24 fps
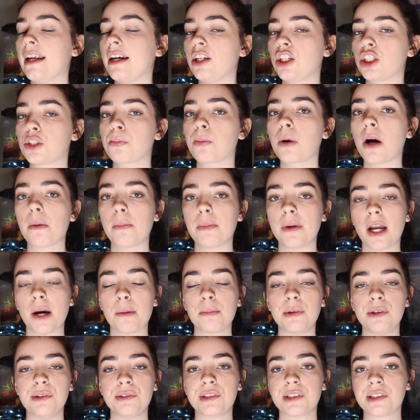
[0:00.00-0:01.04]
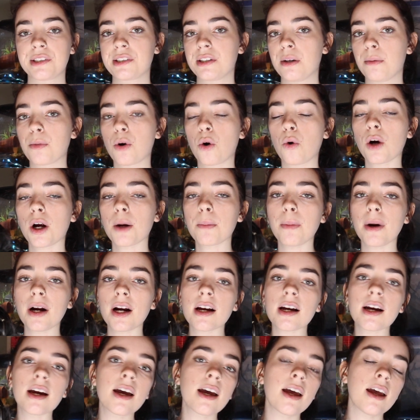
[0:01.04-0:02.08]
I just prop it up using some cork
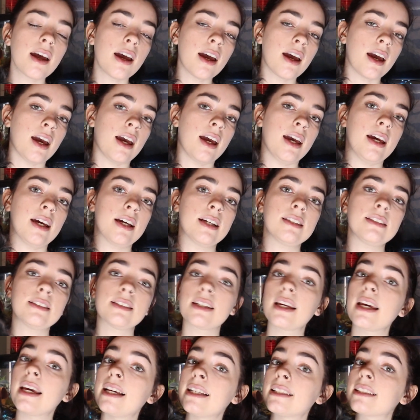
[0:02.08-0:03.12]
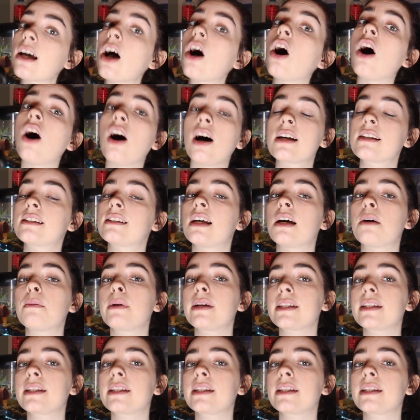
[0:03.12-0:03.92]
bark, and it's awesome.